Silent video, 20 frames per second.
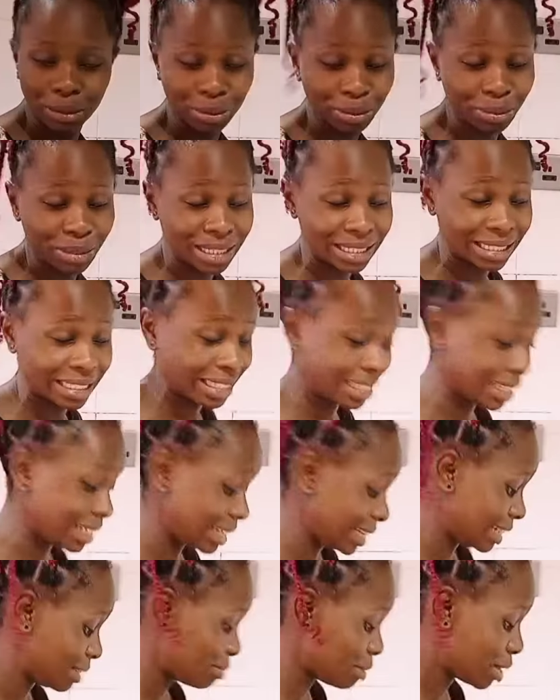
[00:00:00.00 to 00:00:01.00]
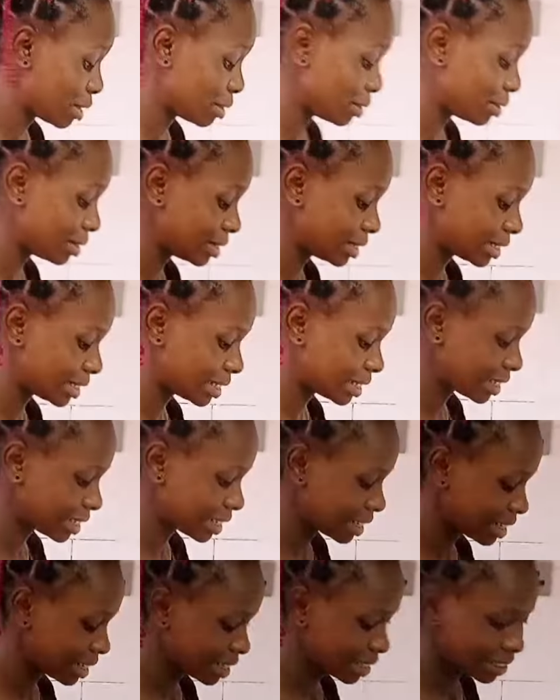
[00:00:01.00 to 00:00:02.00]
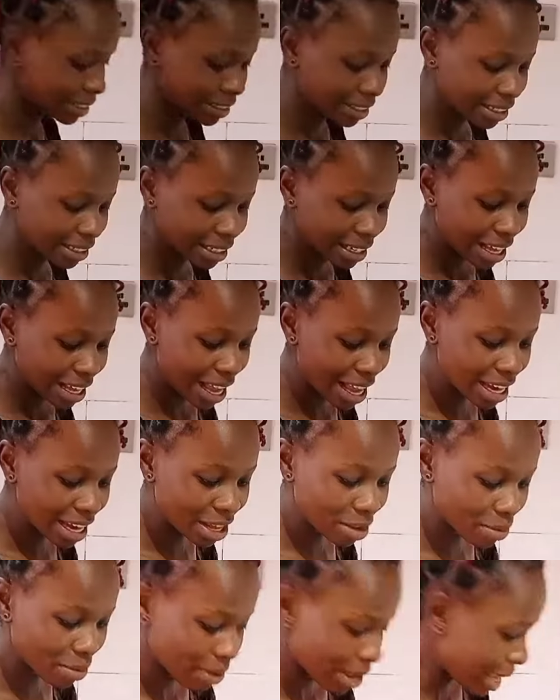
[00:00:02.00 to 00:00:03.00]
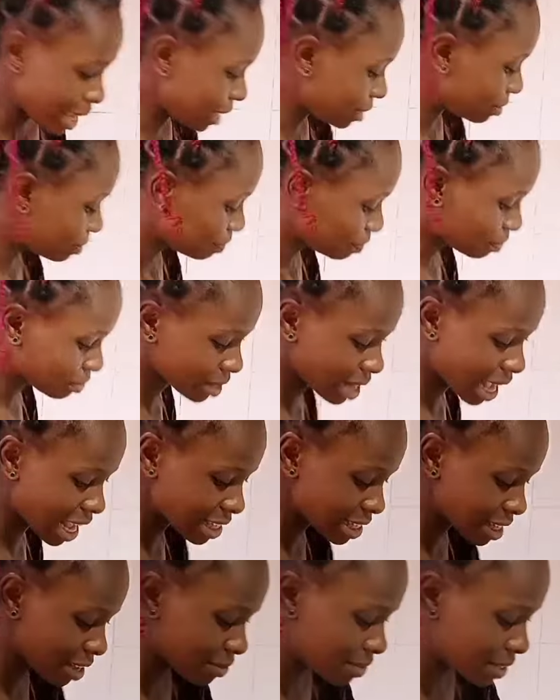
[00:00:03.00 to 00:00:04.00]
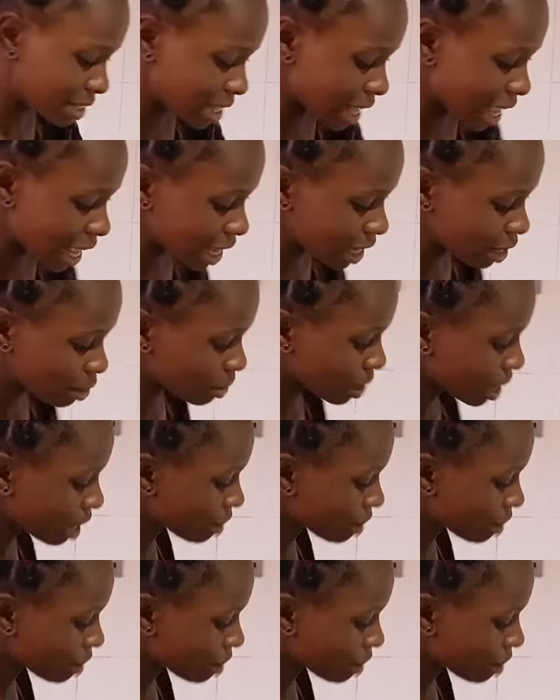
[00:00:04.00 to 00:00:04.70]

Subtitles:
We see. Because, anyway, as I've said, we